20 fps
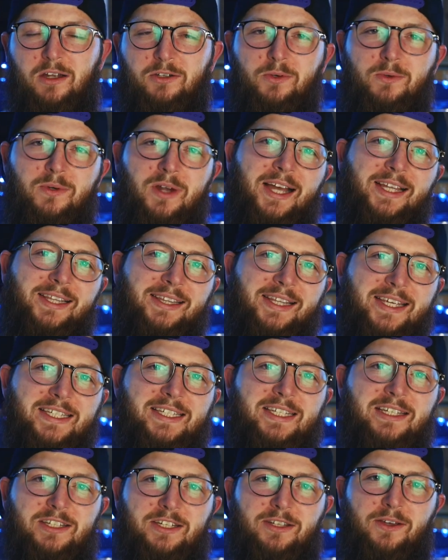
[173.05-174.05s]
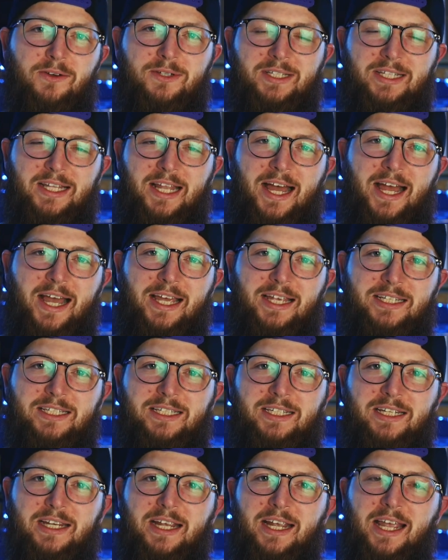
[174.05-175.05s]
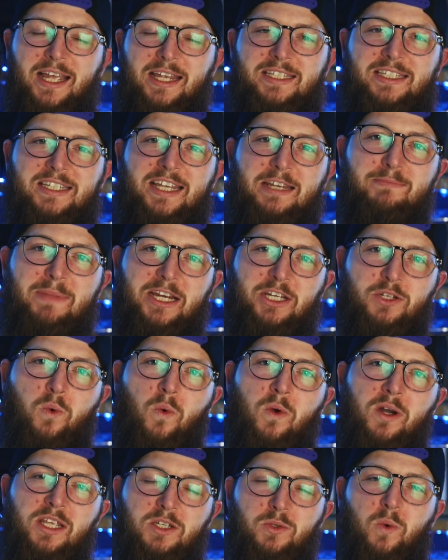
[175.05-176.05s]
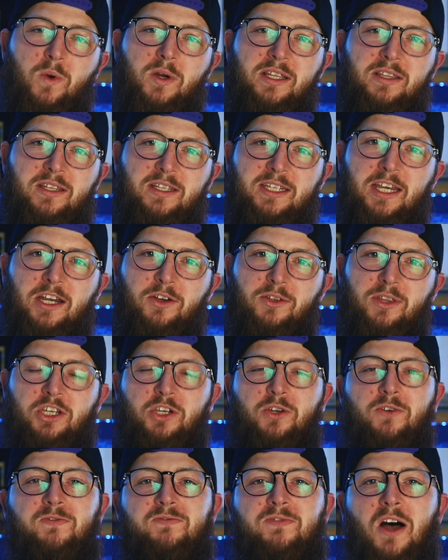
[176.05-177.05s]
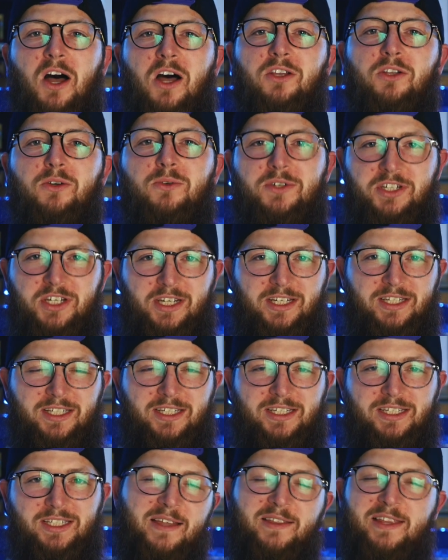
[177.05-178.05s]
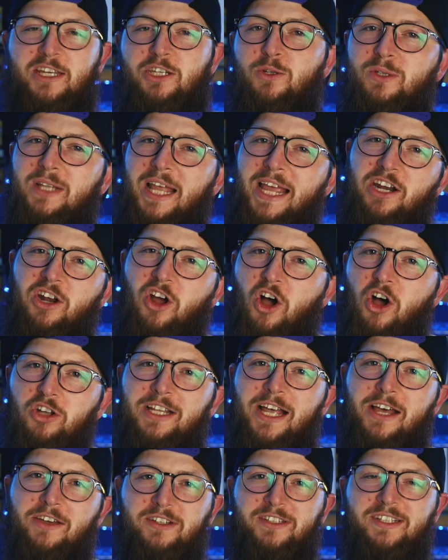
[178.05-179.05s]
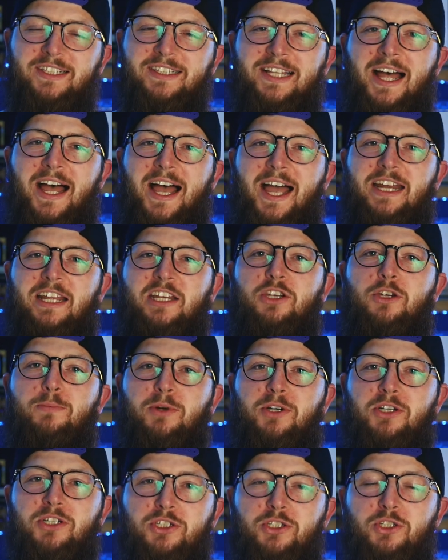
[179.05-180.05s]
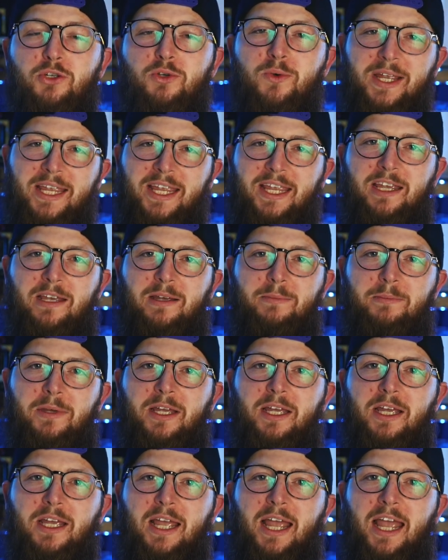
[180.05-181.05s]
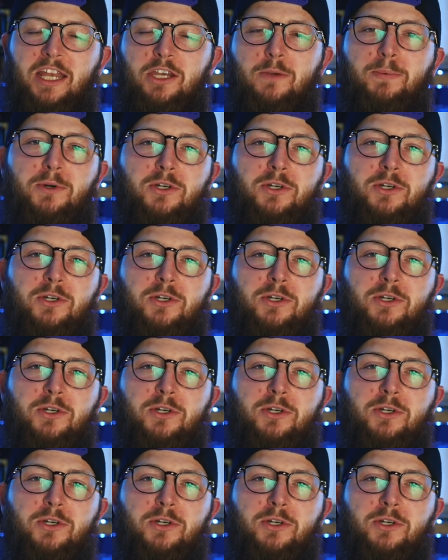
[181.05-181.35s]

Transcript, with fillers: Do not listen to those lies. Instead, make twenty twenty the year that you follow Jesus, that you lay it all out on the line and you pursue him, and you